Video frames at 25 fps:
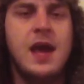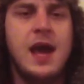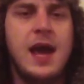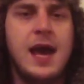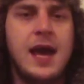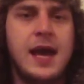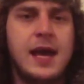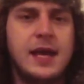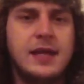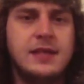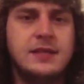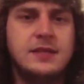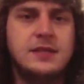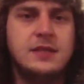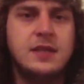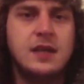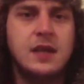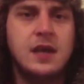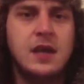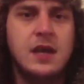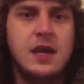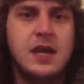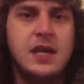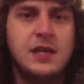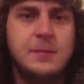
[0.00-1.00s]
And
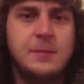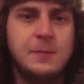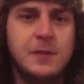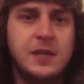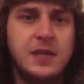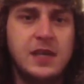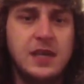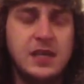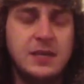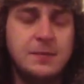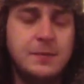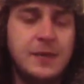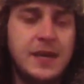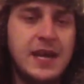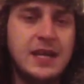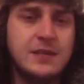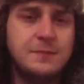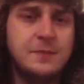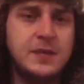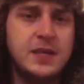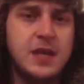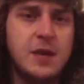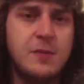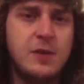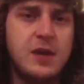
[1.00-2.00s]
he has
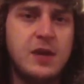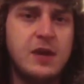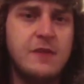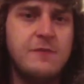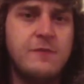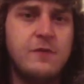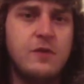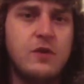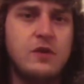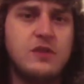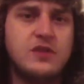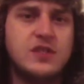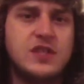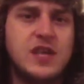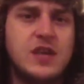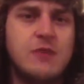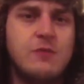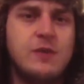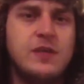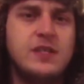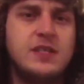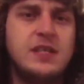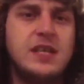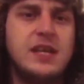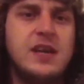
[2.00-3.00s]
been coming in for a lot of stick
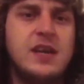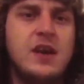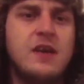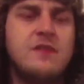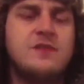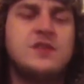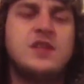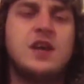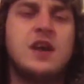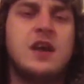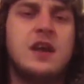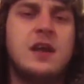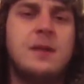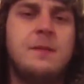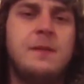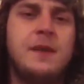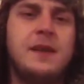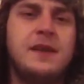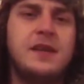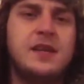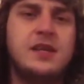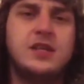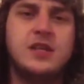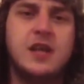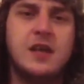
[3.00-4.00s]
recently. I've certainly
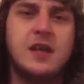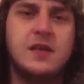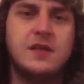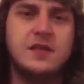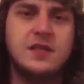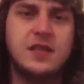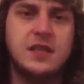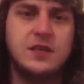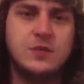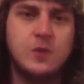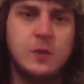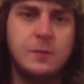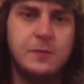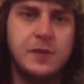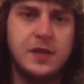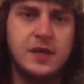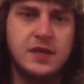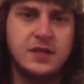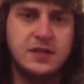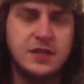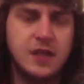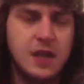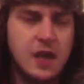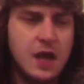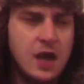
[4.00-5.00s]
been dishing out the stick to him
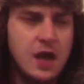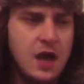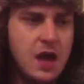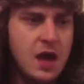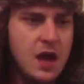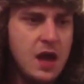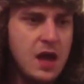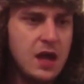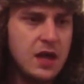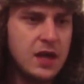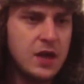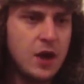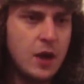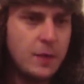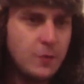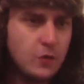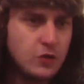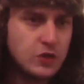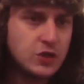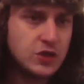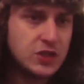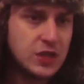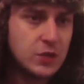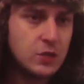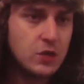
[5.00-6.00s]
because, you know,
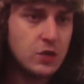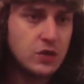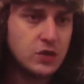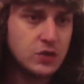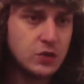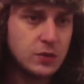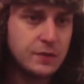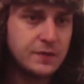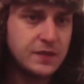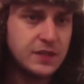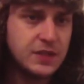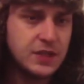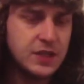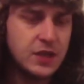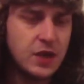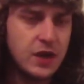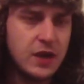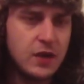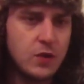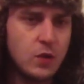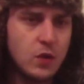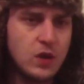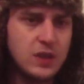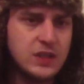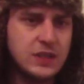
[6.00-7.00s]
I'm still not sure if he's a
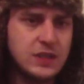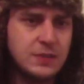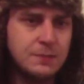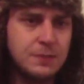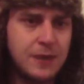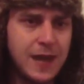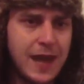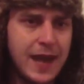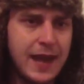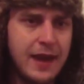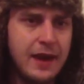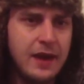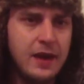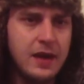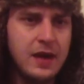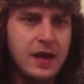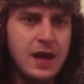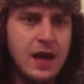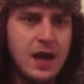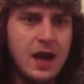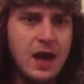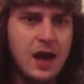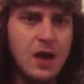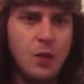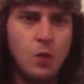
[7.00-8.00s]
United quality player.
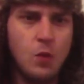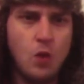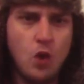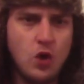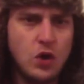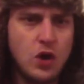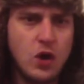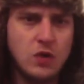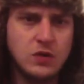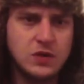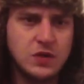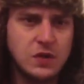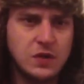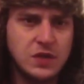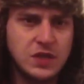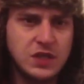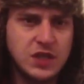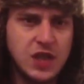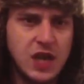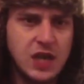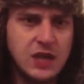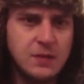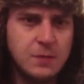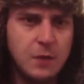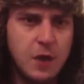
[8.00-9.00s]
One goal's not going to
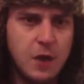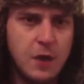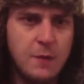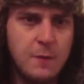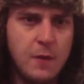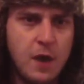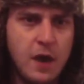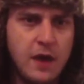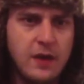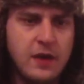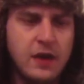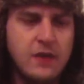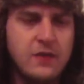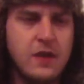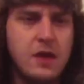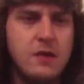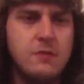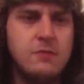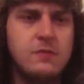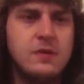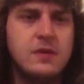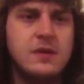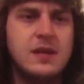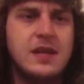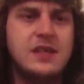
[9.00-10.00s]
change my mind. I
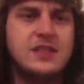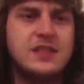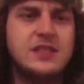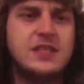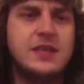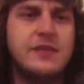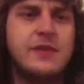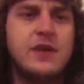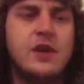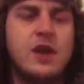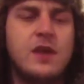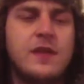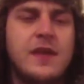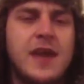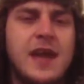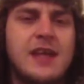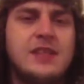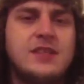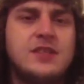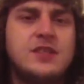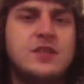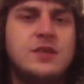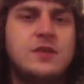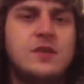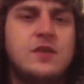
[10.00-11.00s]
don't necessarily like the
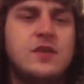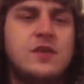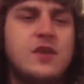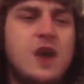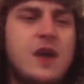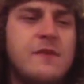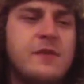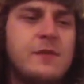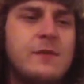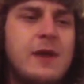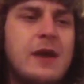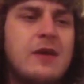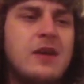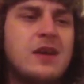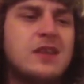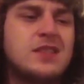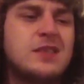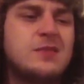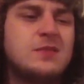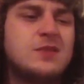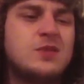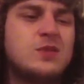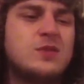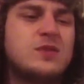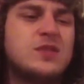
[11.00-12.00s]
attitude of diving around like
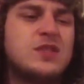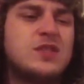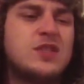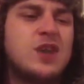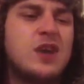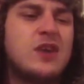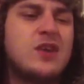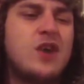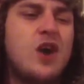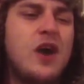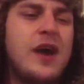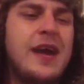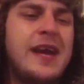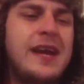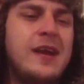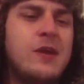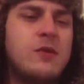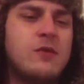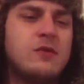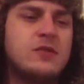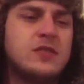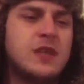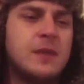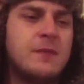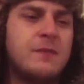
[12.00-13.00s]
some sort of stuck hyena
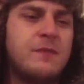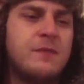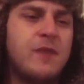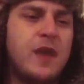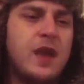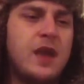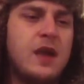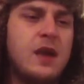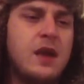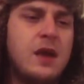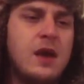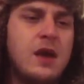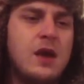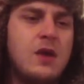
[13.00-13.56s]
or something.